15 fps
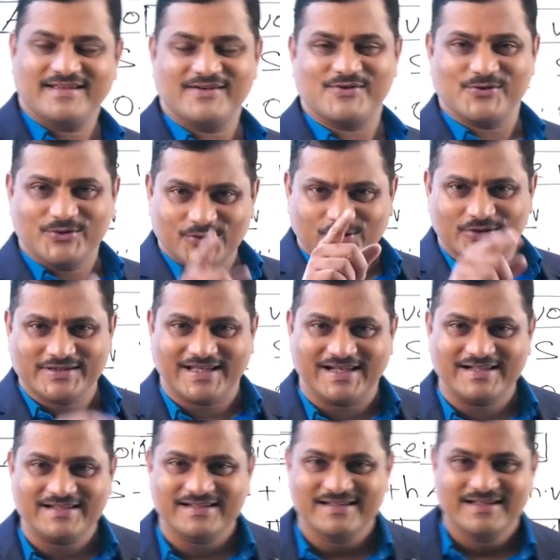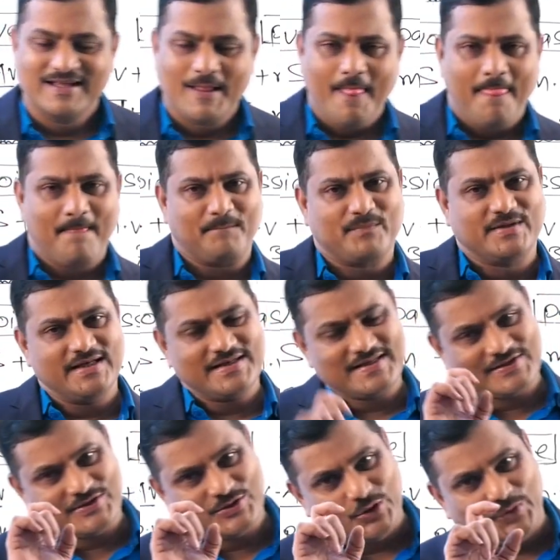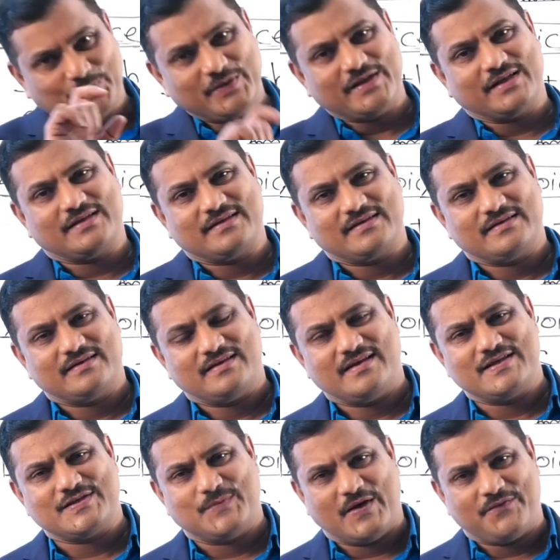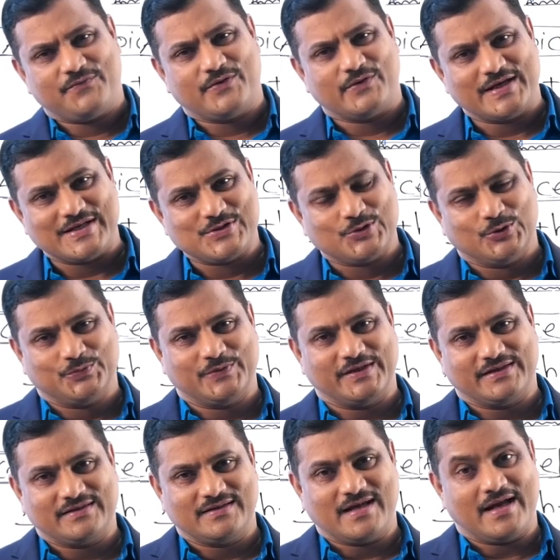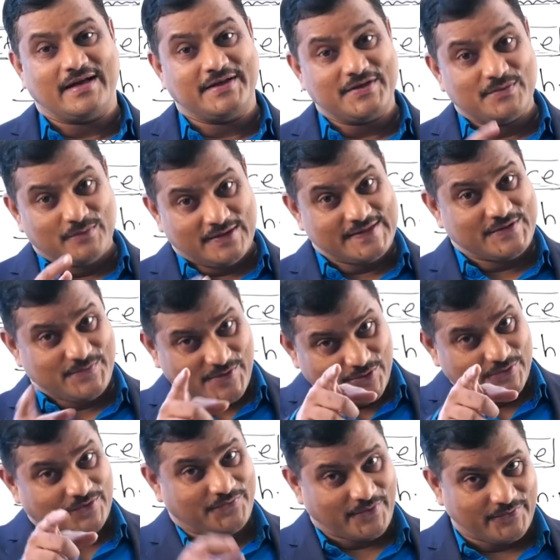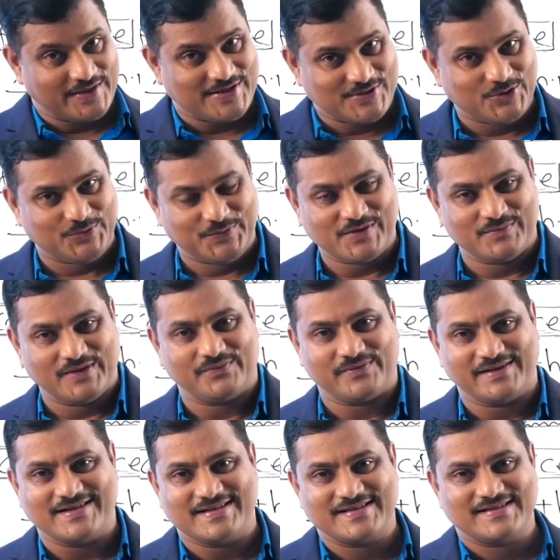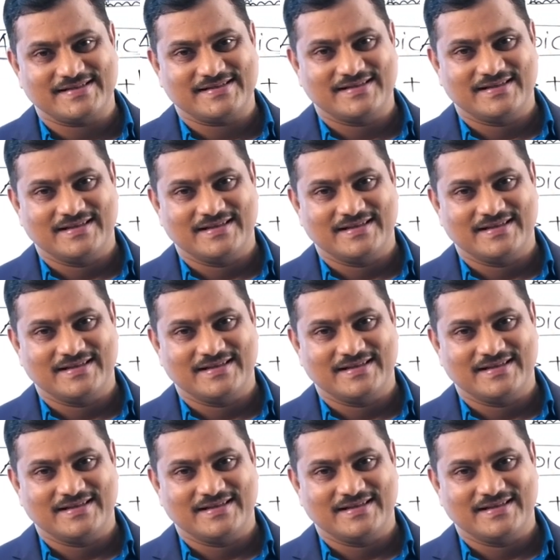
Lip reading: Do you know that this topic is my favorite topic, and it must be your favorite topic, my friends?